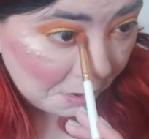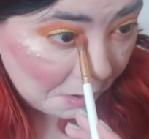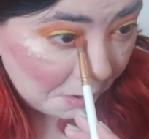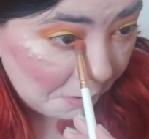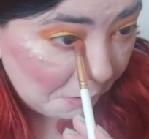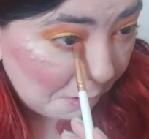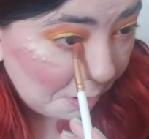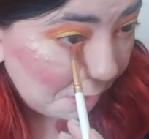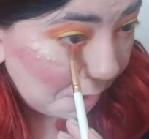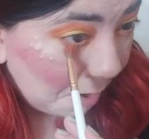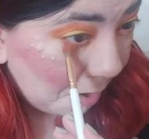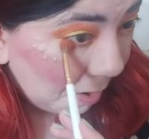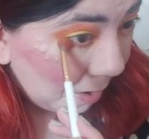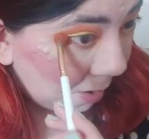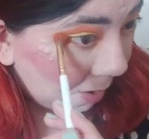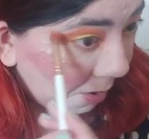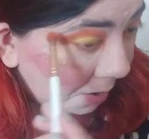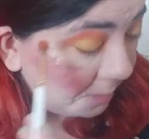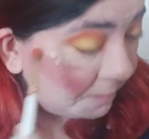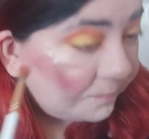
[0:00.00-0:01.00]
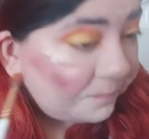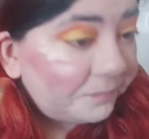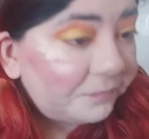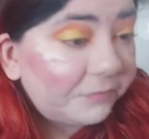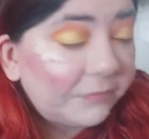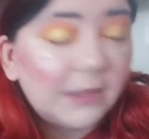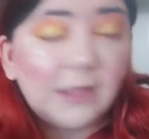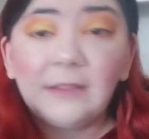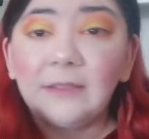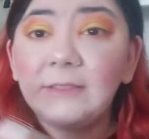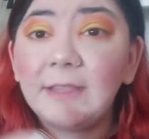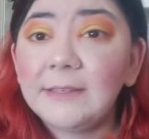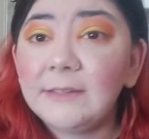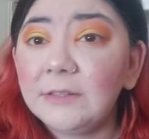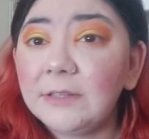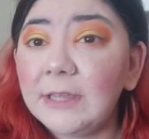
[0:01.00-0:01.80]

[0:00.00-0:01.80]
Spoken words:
All right, that's